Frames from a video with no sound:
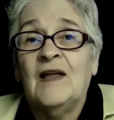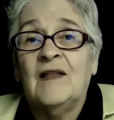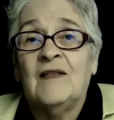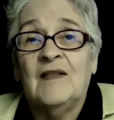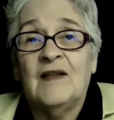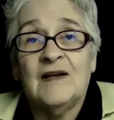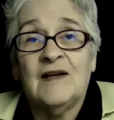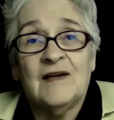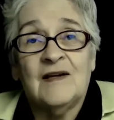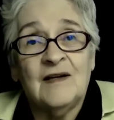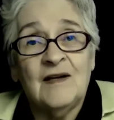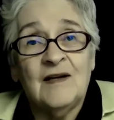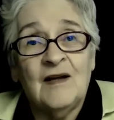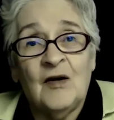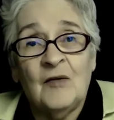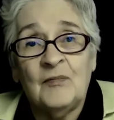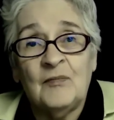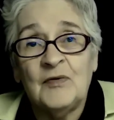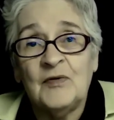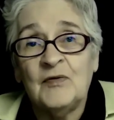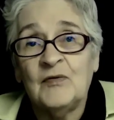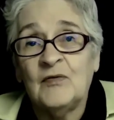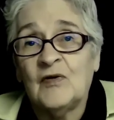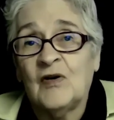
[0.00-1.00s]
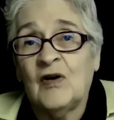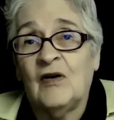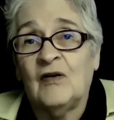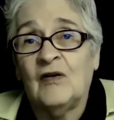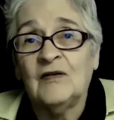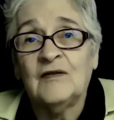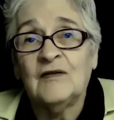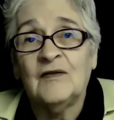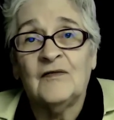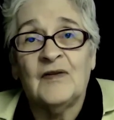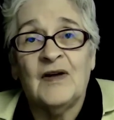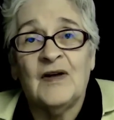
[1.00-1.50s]
They can help you
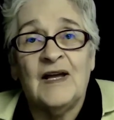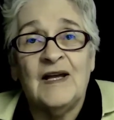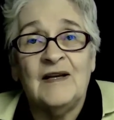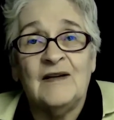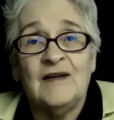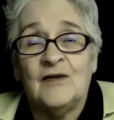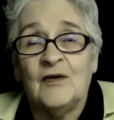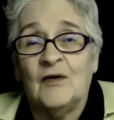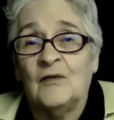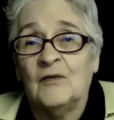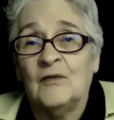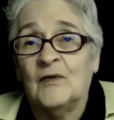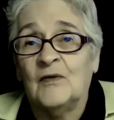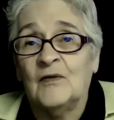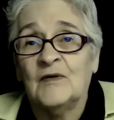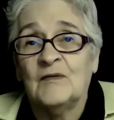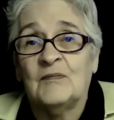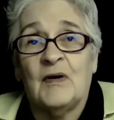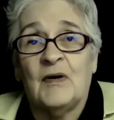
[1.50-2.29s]
cultivate donors